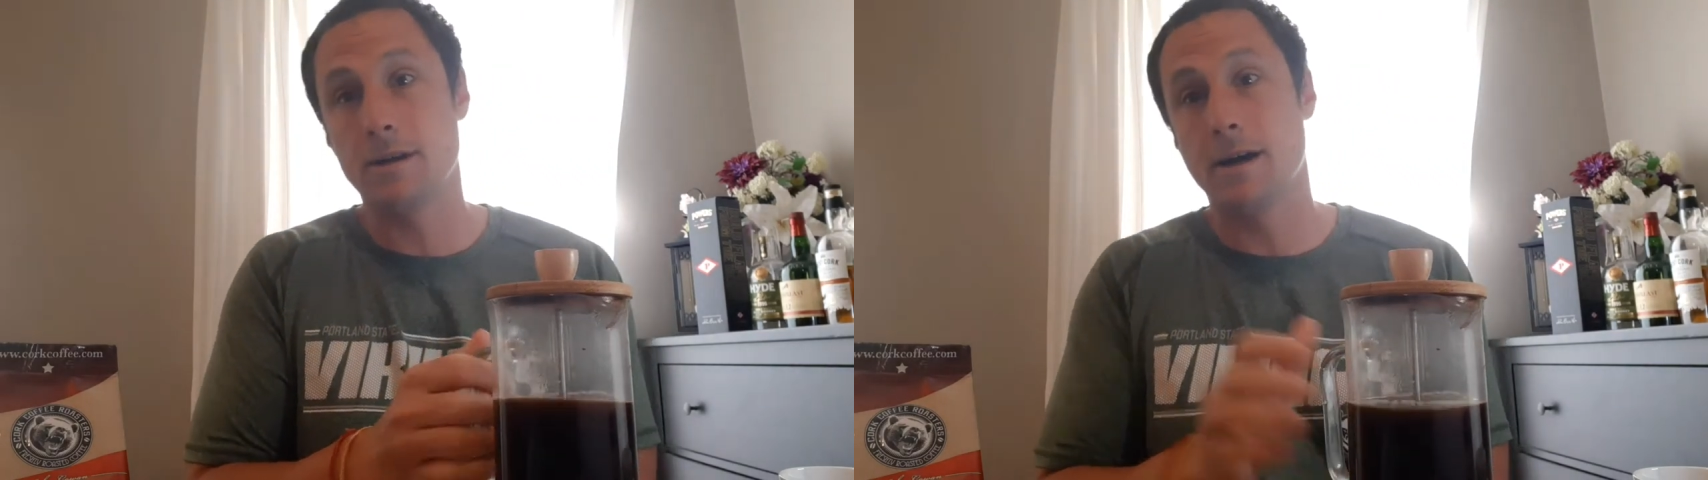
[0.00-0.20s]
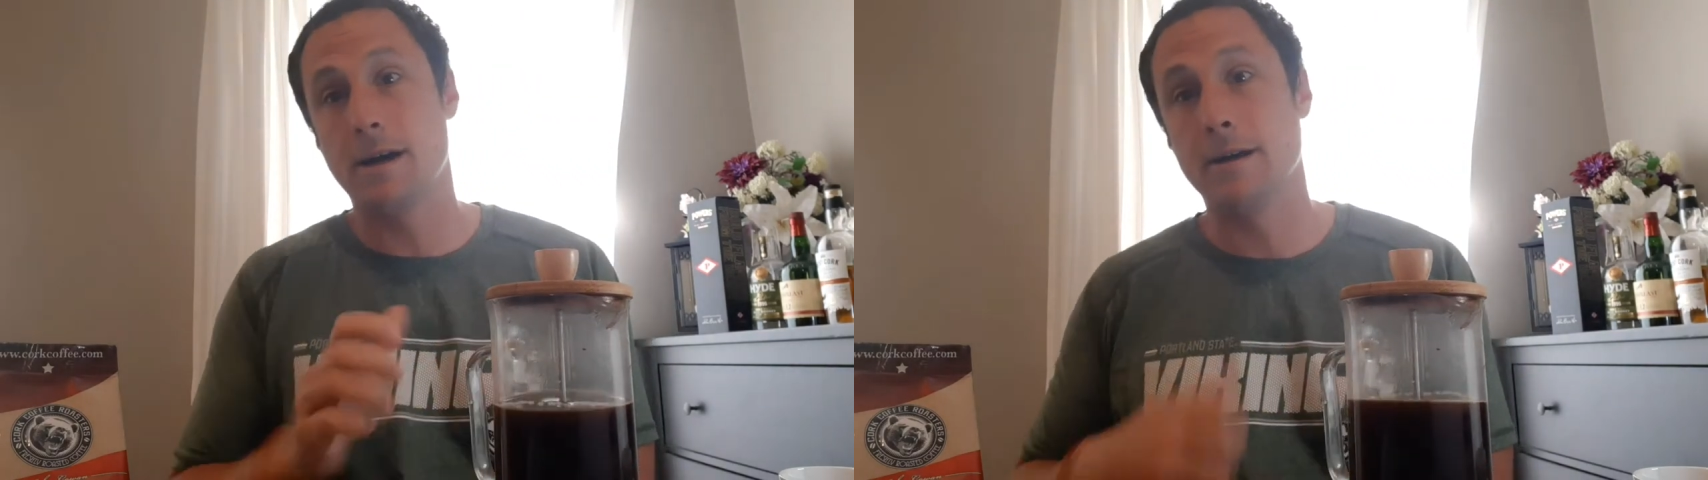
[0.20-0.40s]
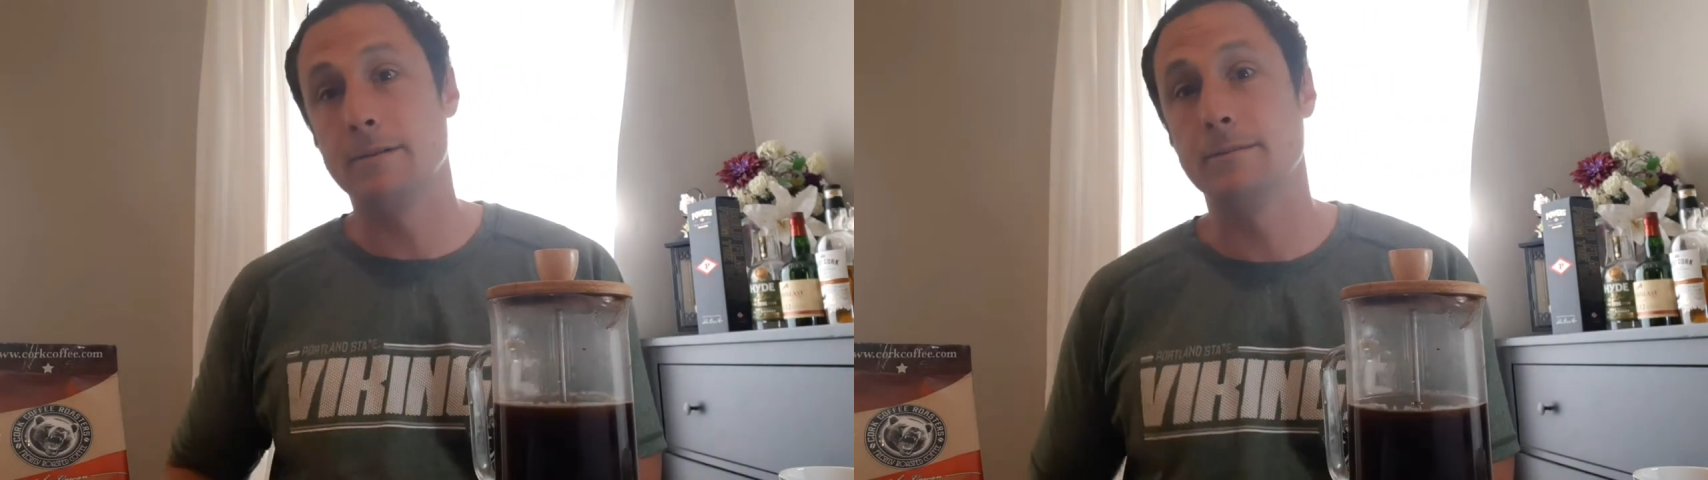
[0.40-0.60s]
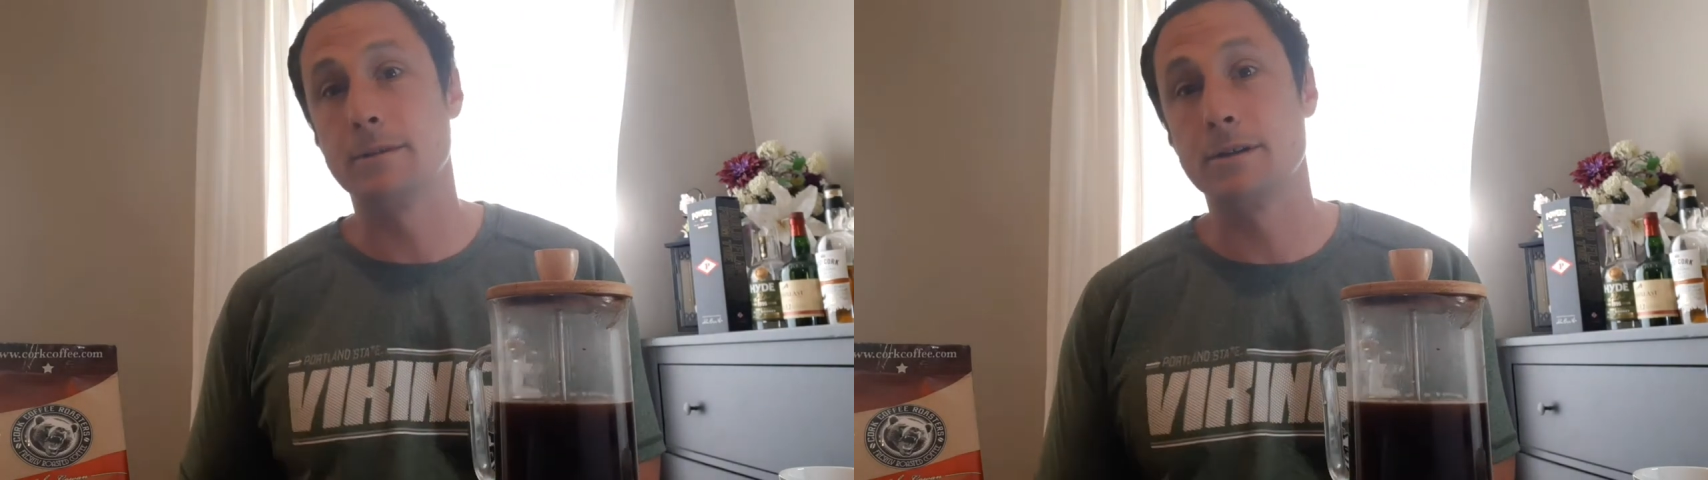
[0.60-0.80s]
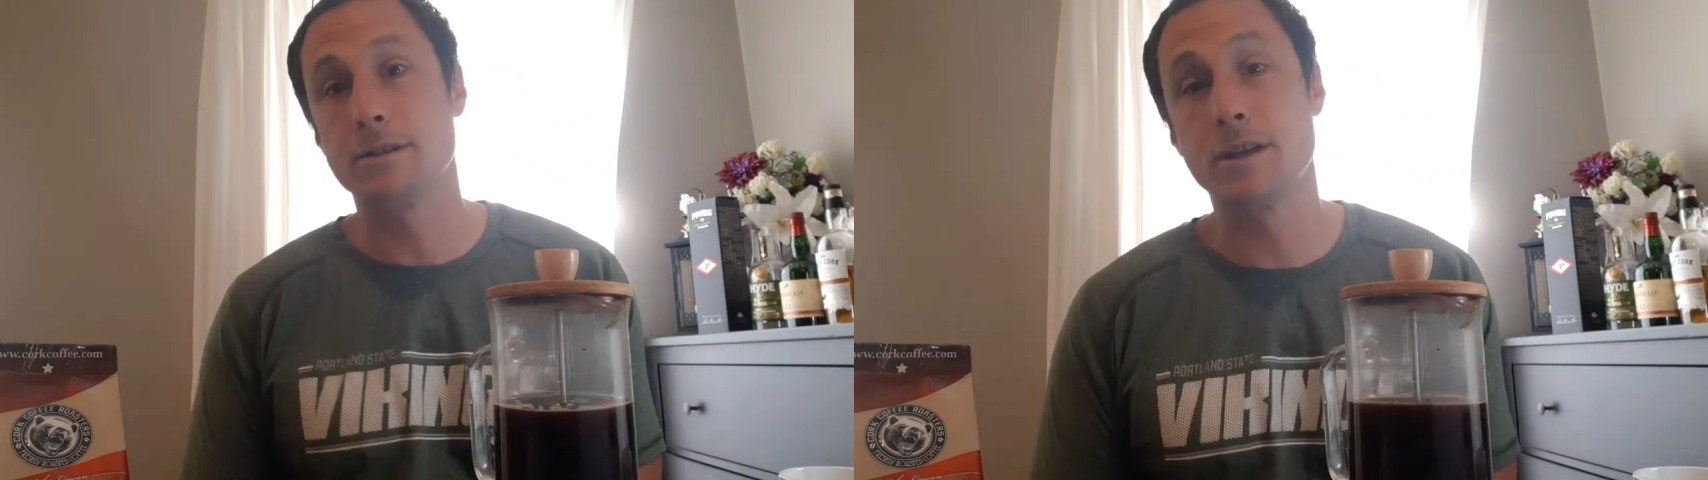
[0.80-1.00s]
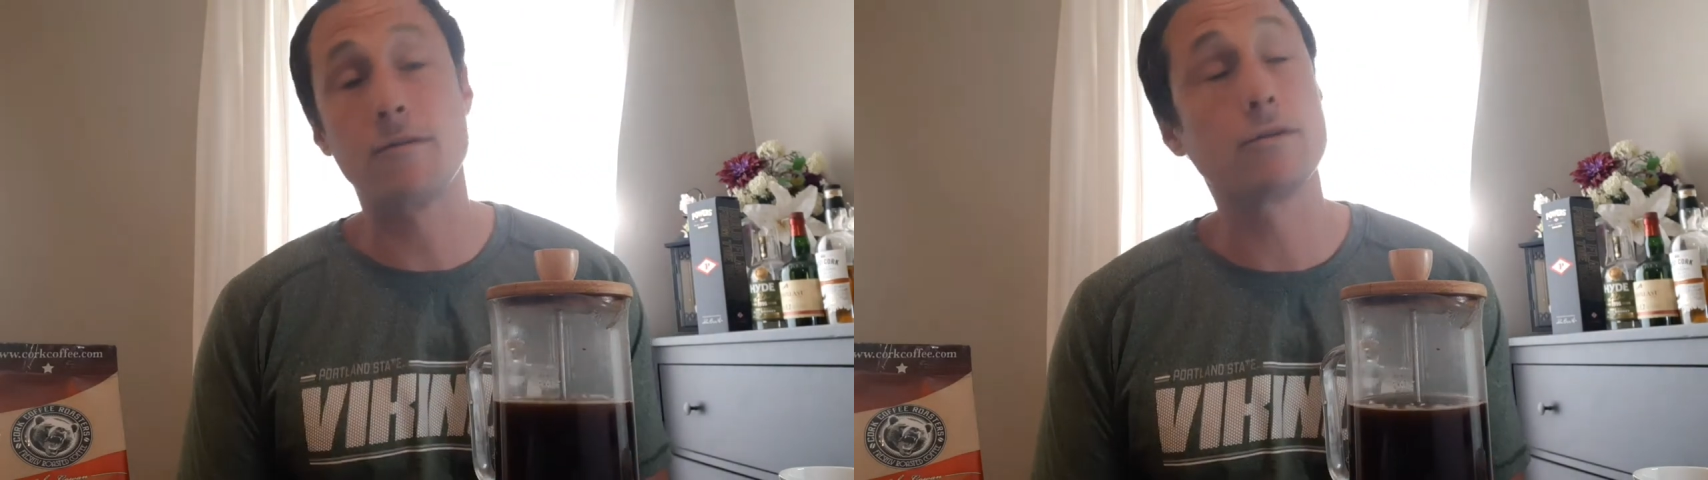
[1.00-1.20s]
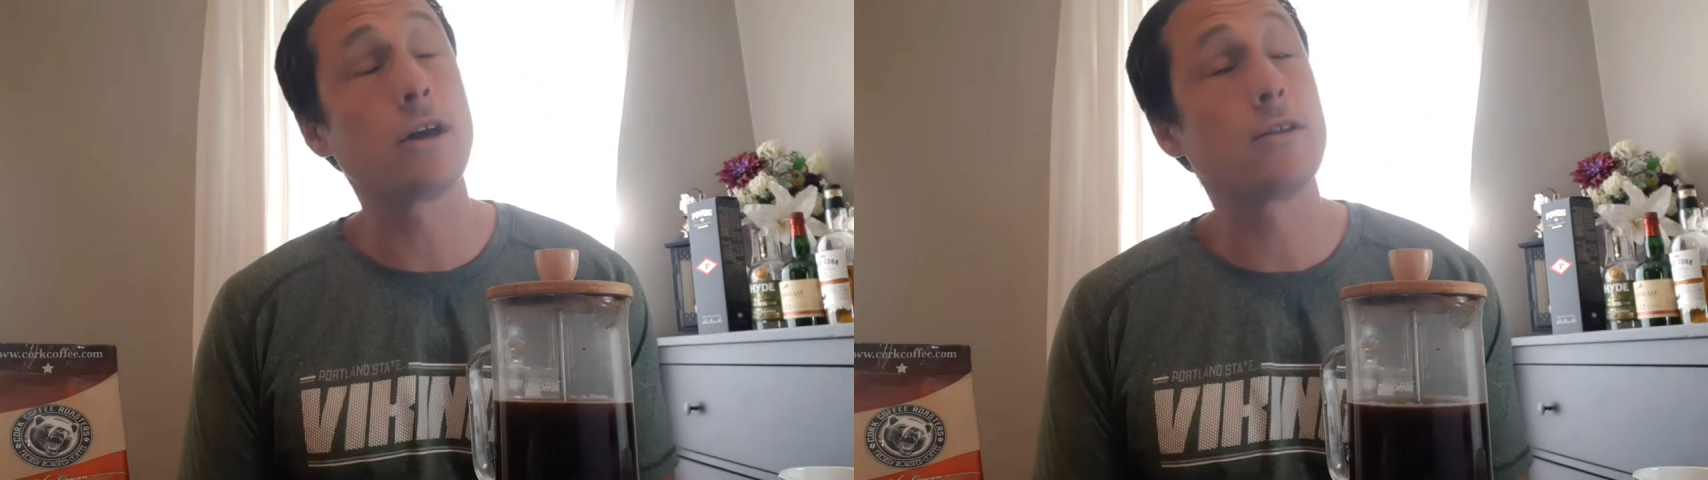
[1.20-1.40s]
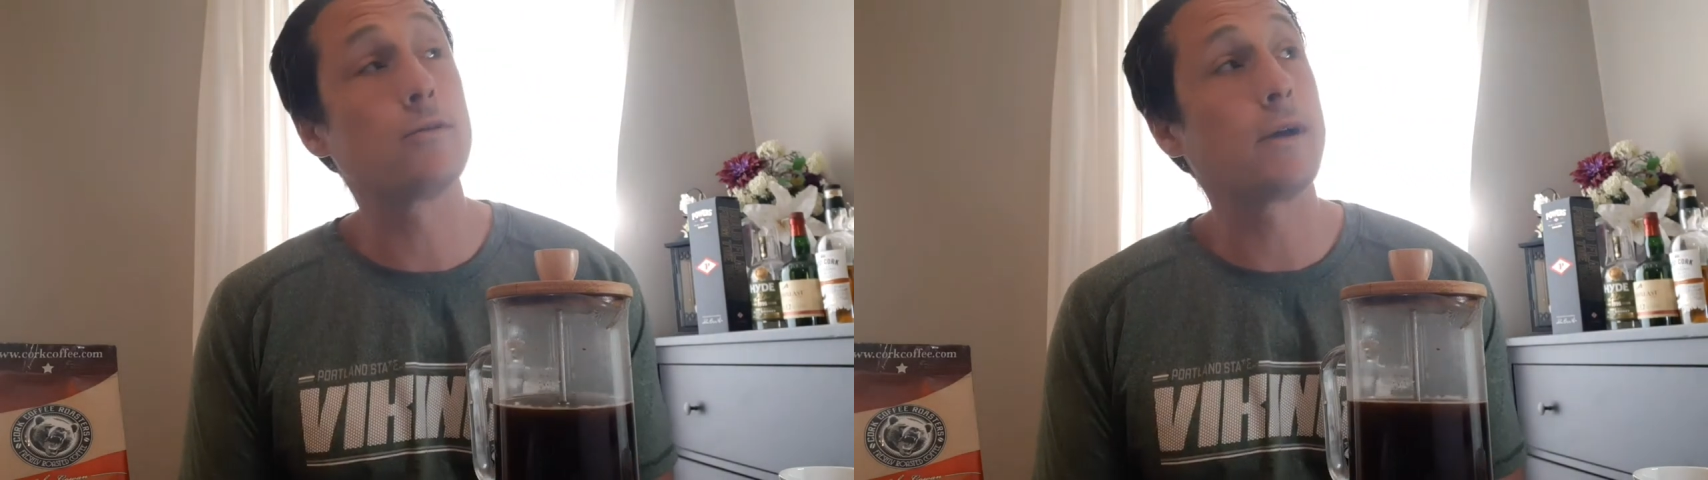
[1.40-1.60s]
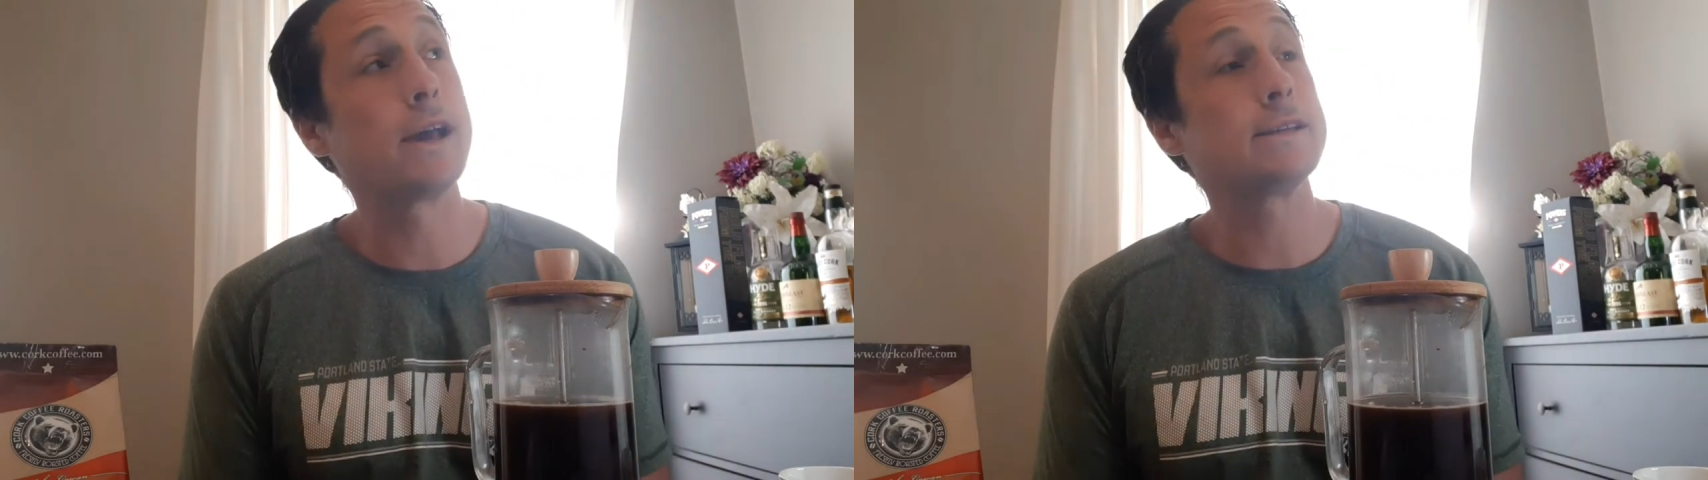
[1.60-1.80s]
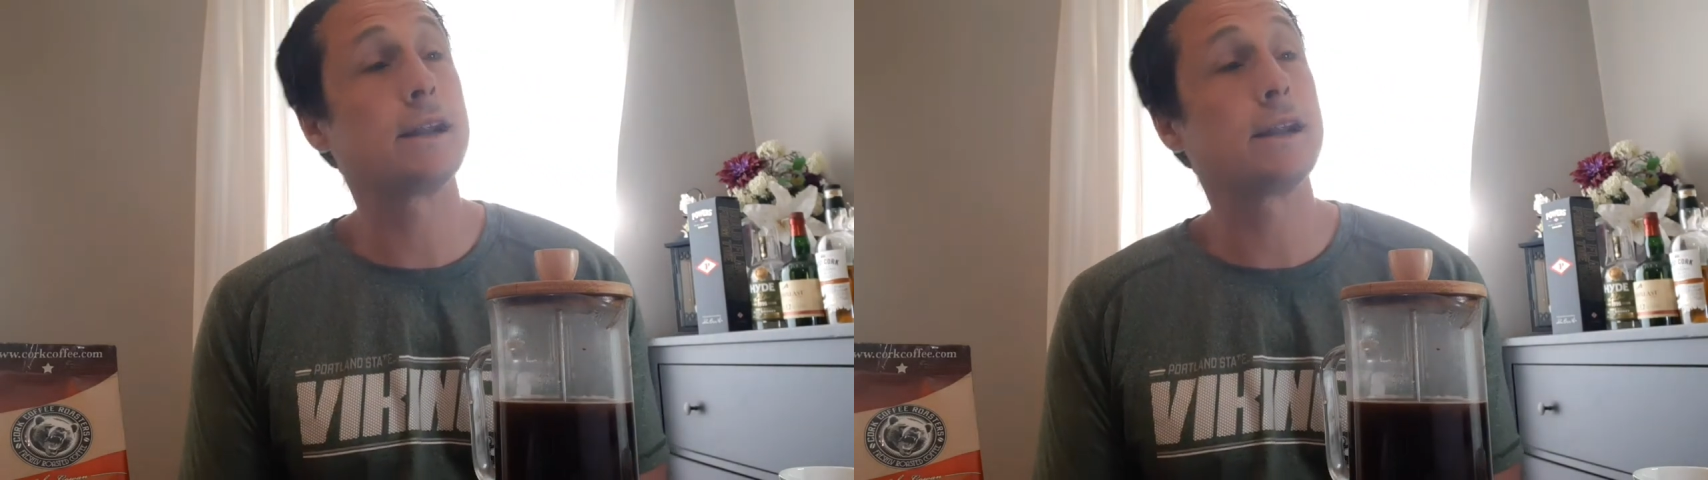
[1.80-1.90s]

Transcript: but there's several other ways.